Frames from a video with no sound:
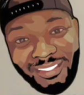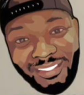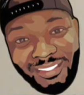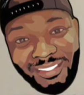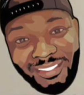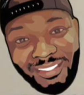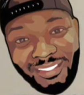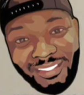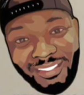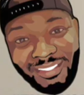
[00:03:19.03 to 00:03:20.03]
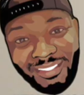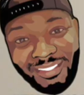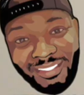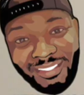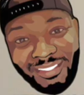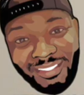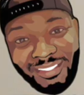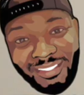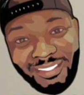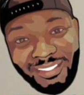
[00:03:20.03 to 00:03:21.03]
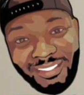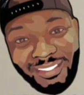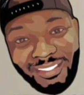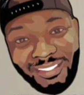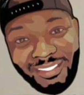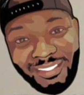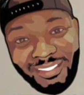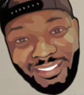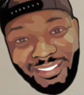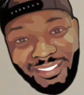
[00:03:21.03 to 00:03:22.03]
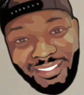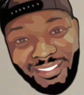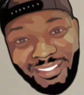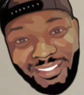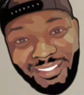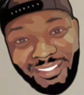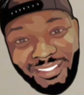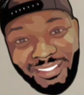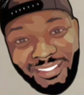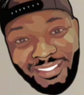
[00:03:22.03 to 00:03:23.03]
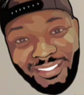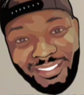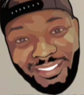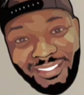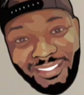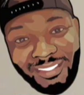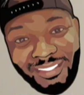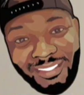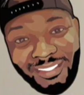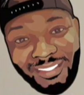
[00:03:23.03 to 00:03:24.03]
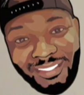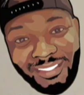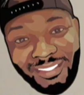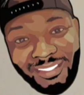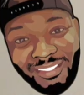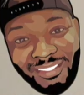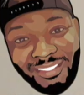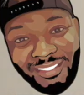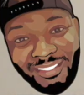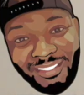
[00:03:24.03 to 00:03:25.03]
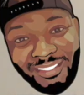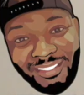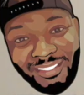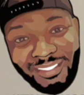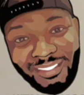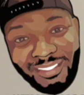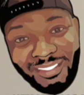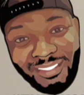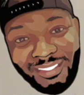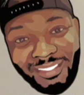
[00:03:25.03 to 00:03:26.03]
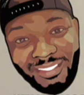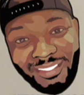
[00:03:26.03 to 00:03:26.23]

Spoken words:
[no speech]